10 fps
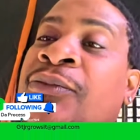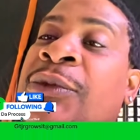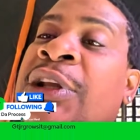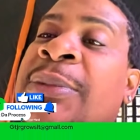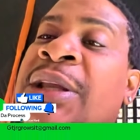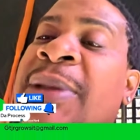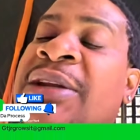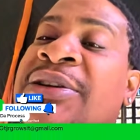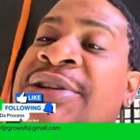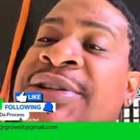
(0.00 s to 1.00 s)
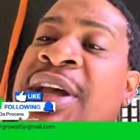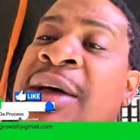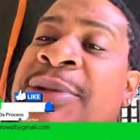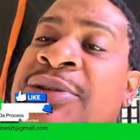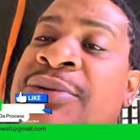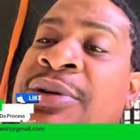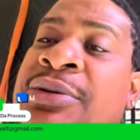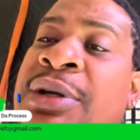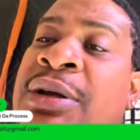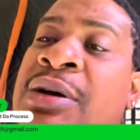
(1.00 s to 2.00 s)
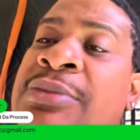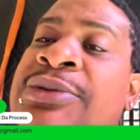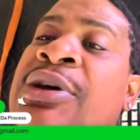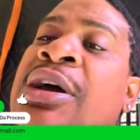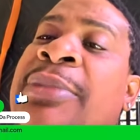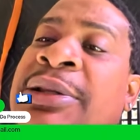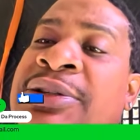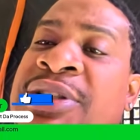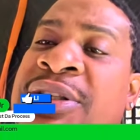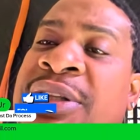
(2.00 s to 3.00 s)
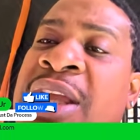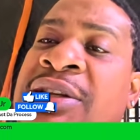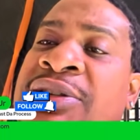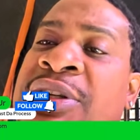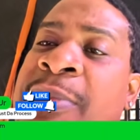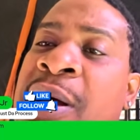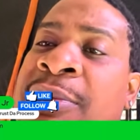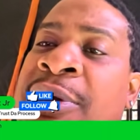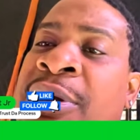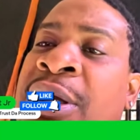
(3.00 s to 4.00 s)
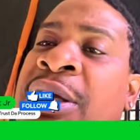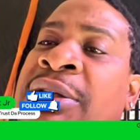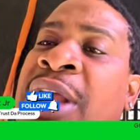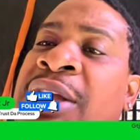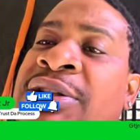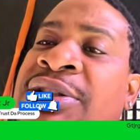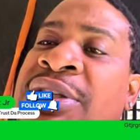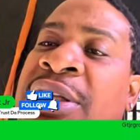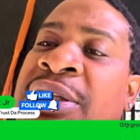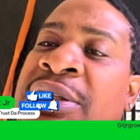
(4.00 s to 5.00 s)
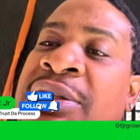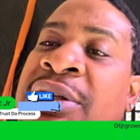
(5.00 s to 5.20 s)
Let me get back to these comments real quick. Sorry about the chicken. Thank you, G Mama. Thank you, Shelly.